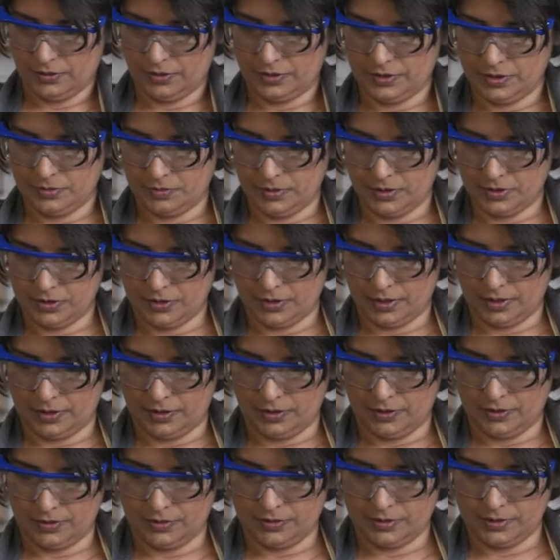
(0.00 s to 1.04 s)
going to measure
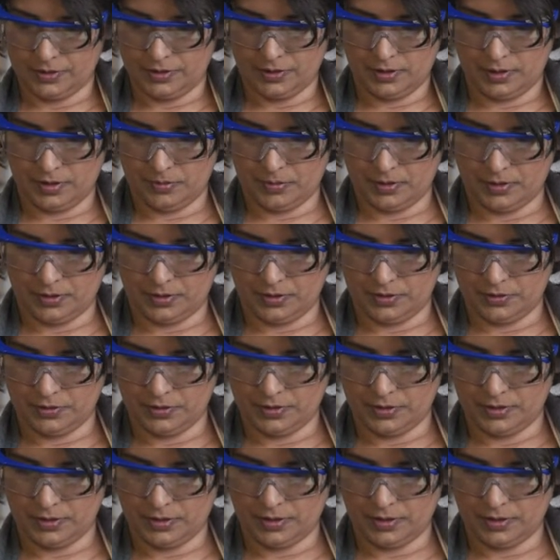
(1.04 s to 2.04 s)
out about